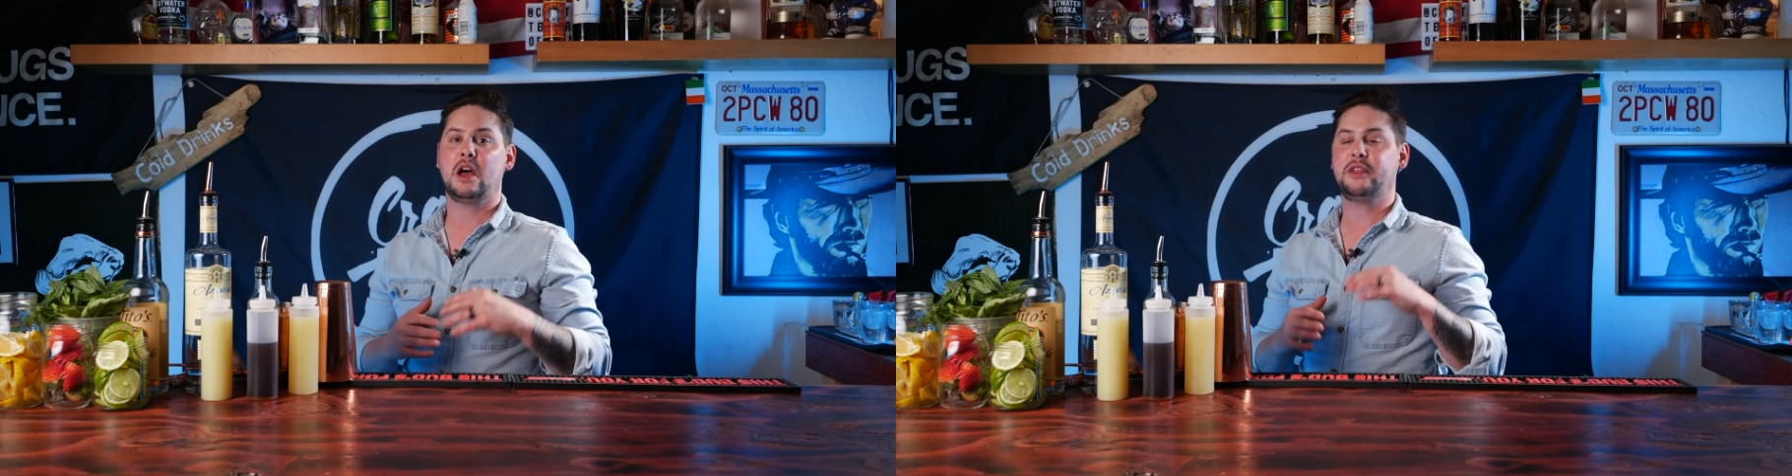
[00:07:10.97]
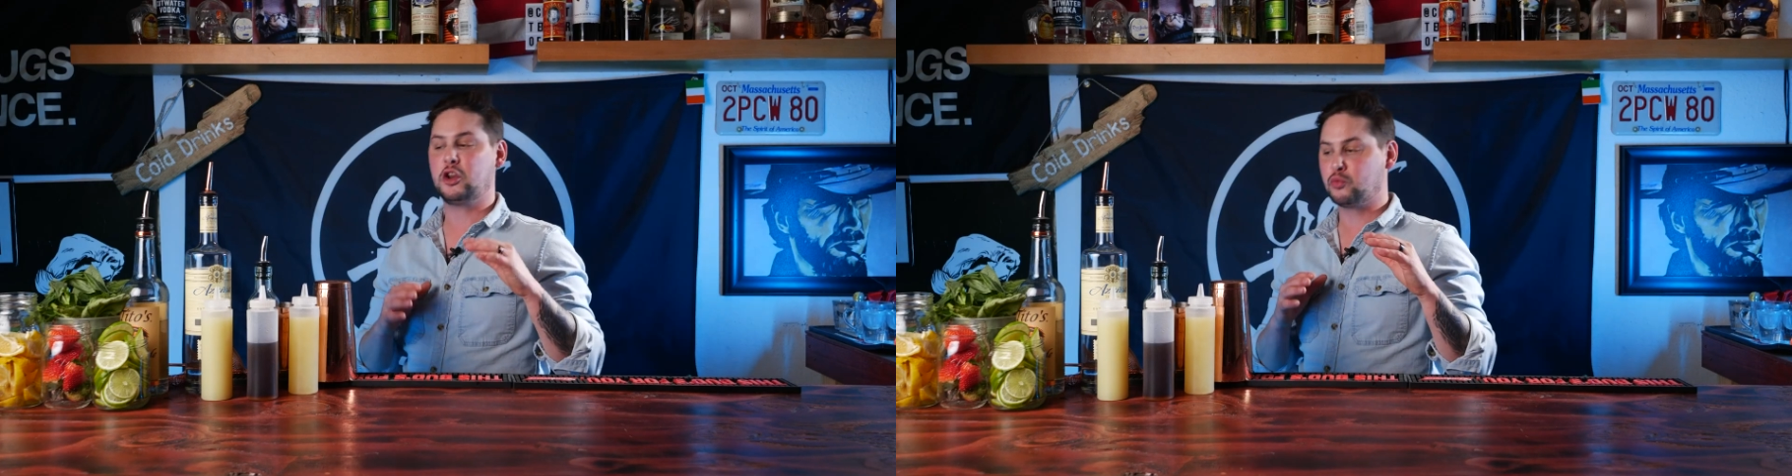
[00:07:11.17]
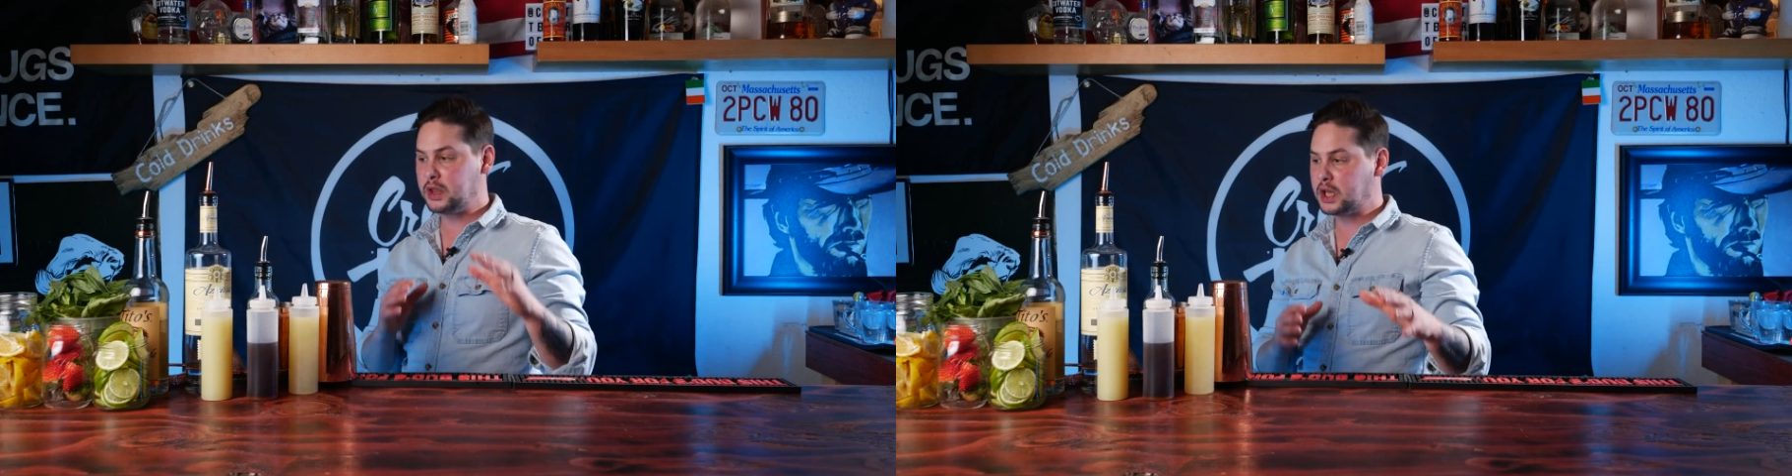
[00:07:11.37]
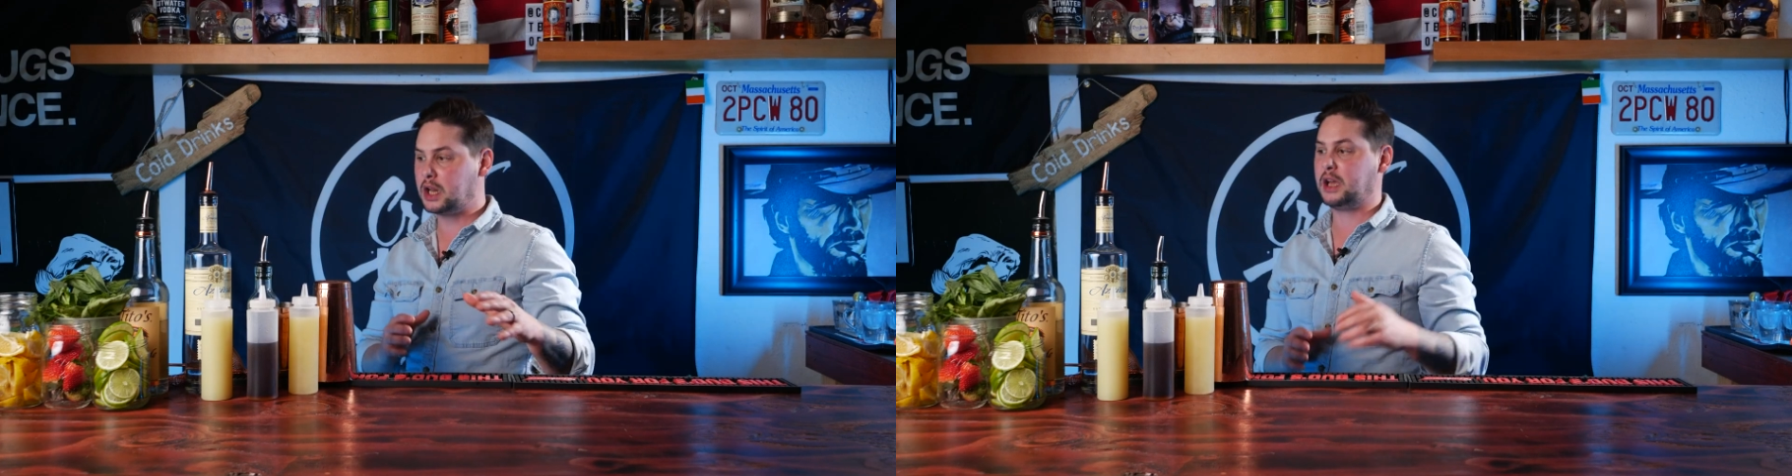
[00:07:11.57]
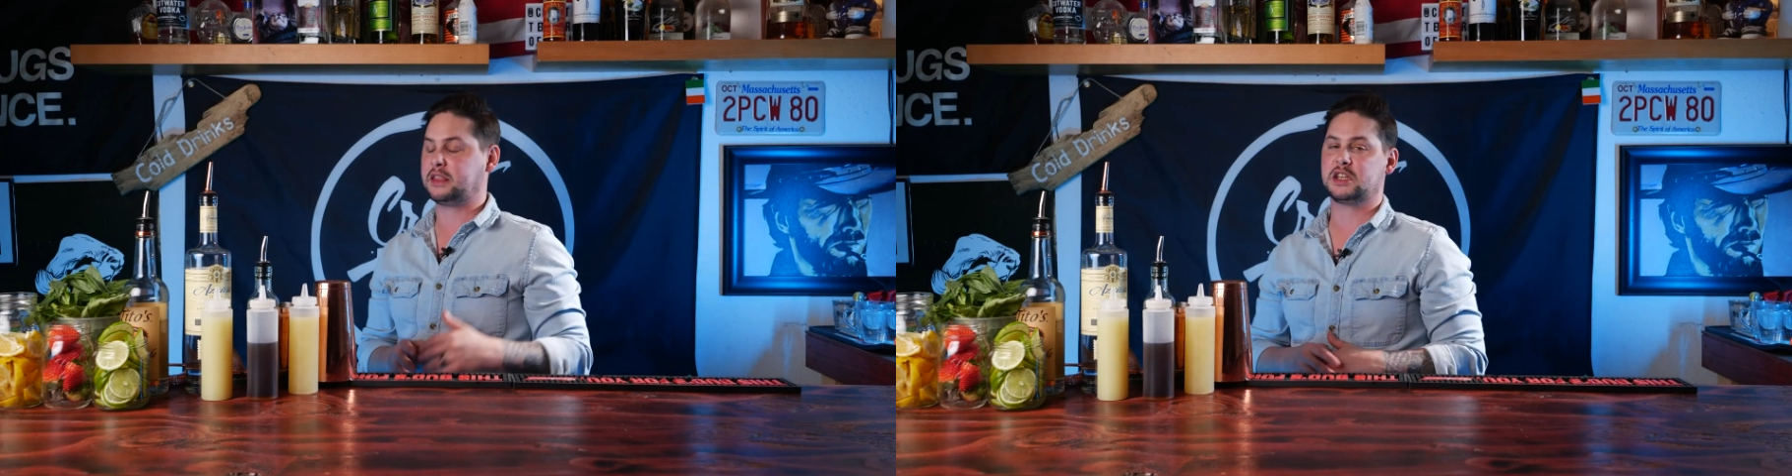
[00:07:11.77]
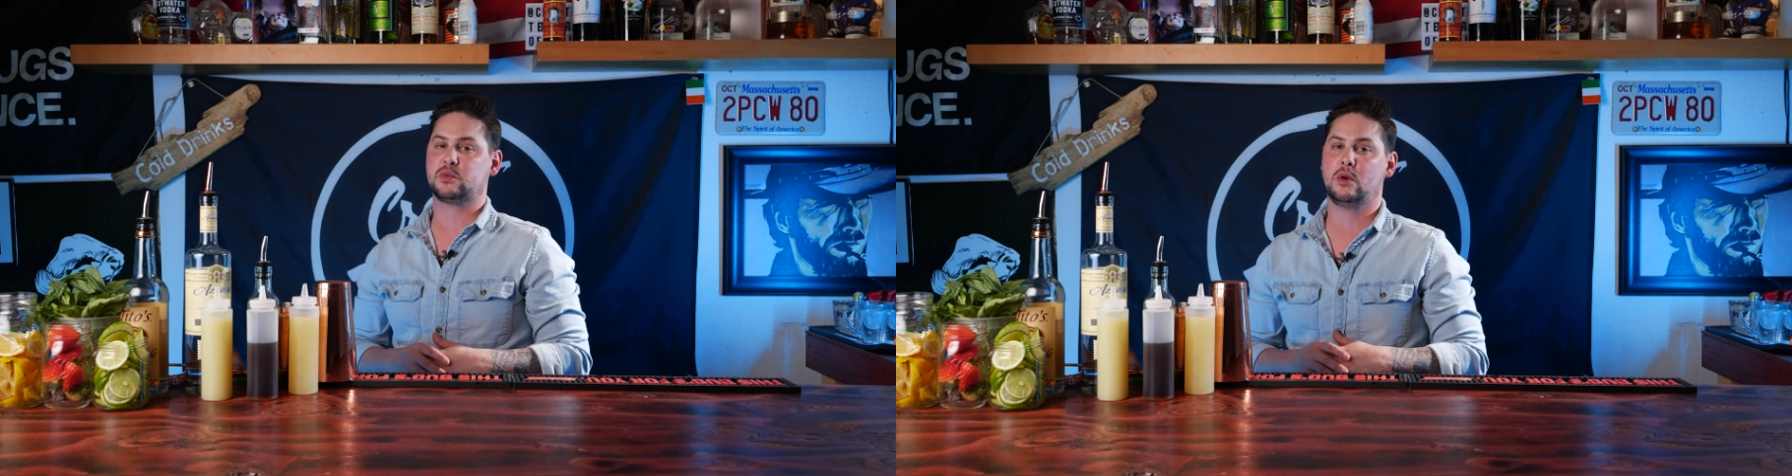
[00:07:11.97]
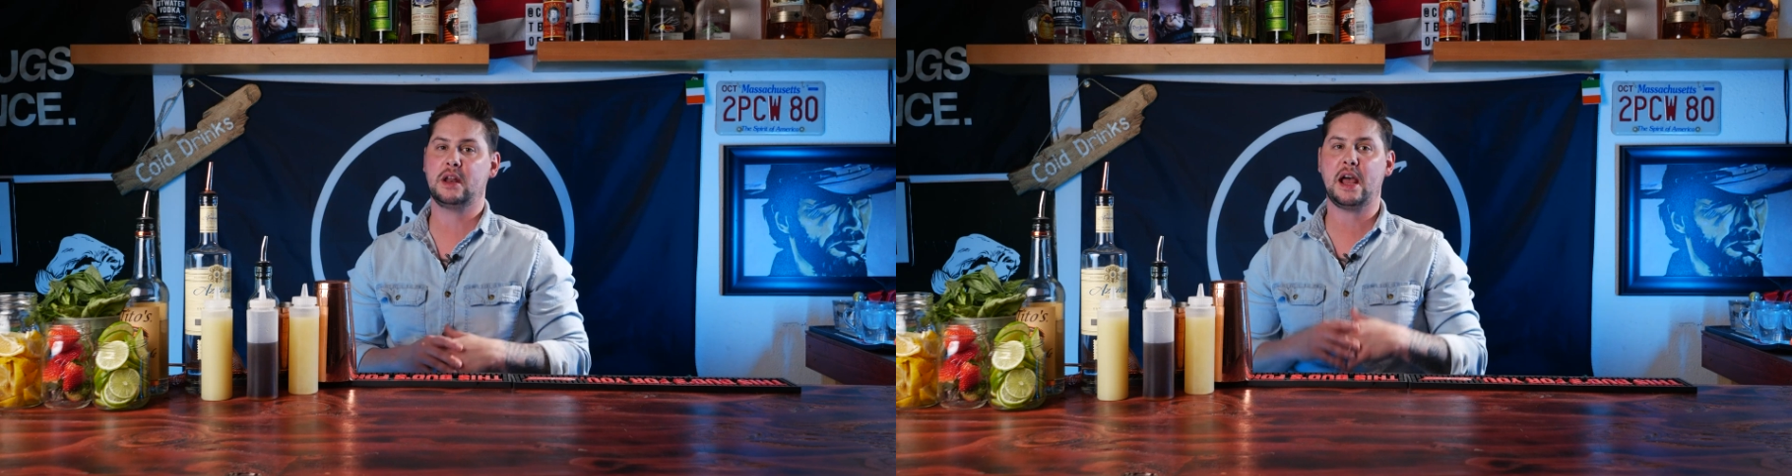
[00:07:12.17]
I think you're really gonna like this one.